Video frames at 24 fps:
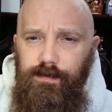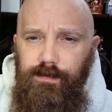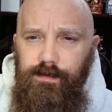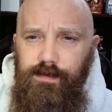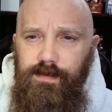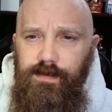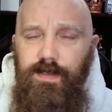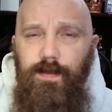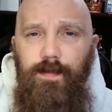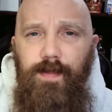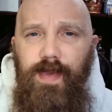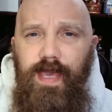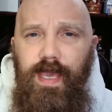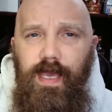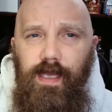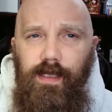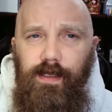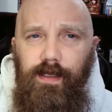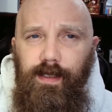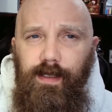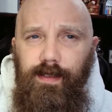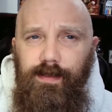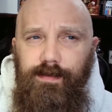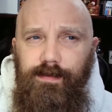to me,
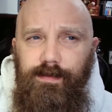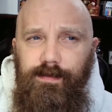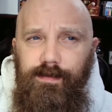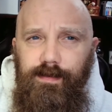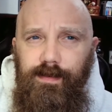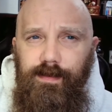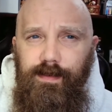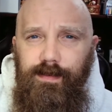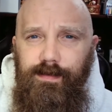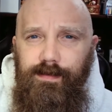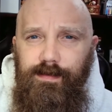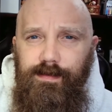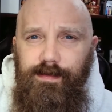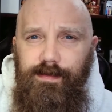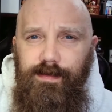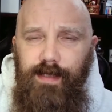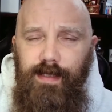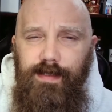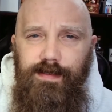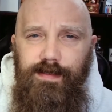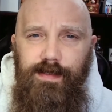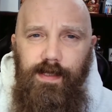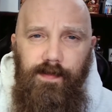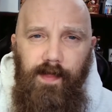it
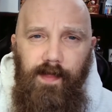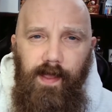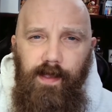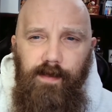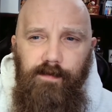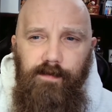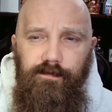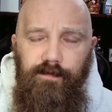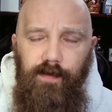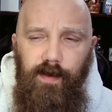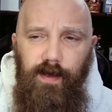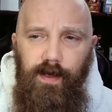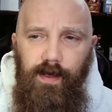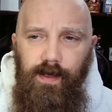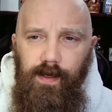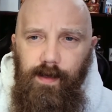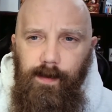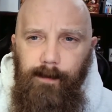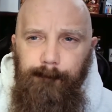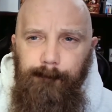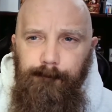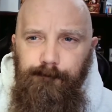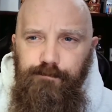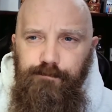says that they
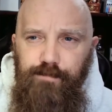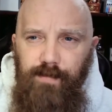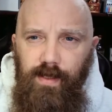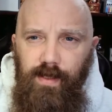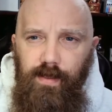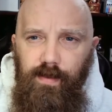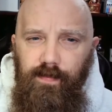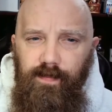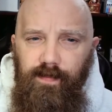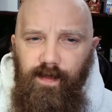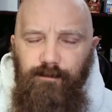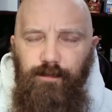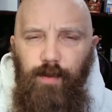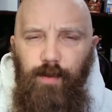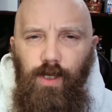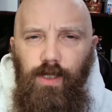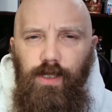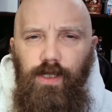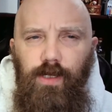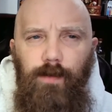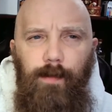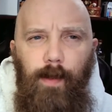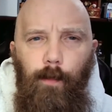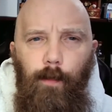put a
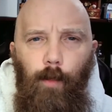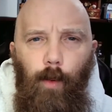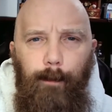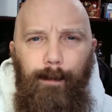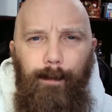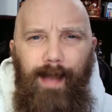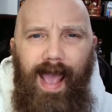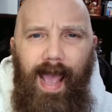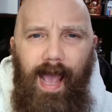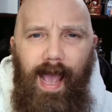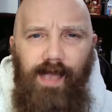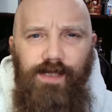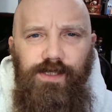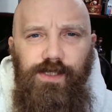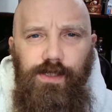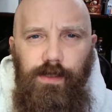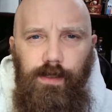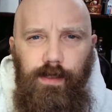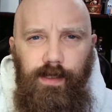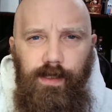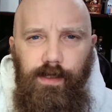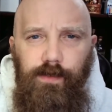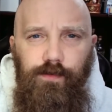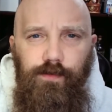little bit more
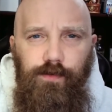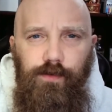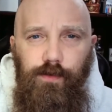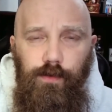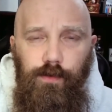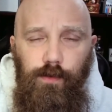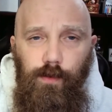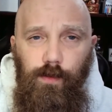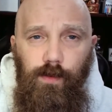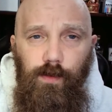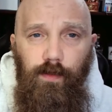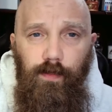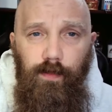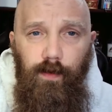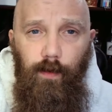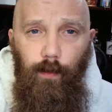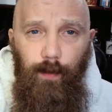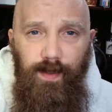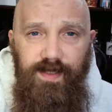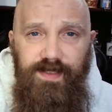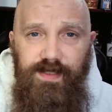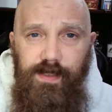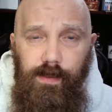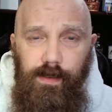passion into their
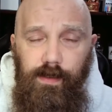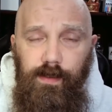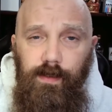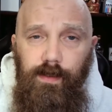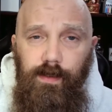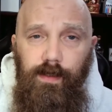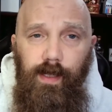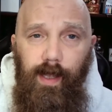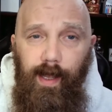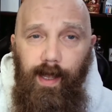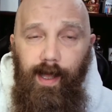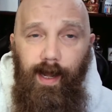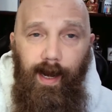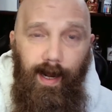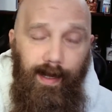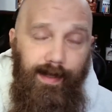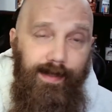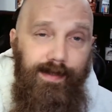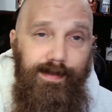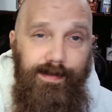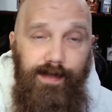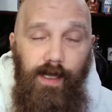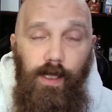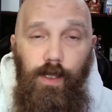whiskey. And I
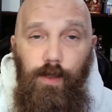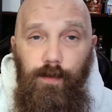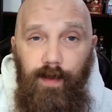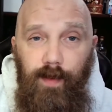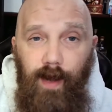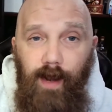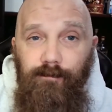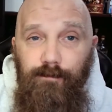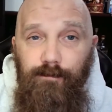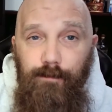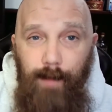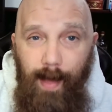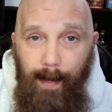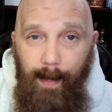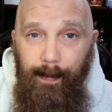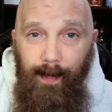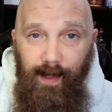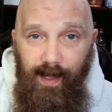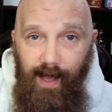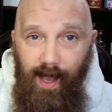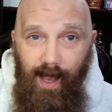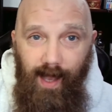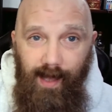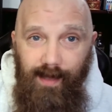can tell you that I've met
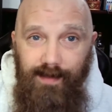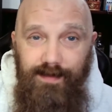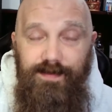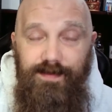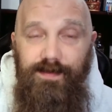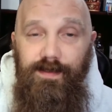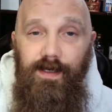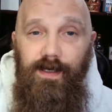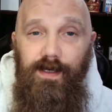the guys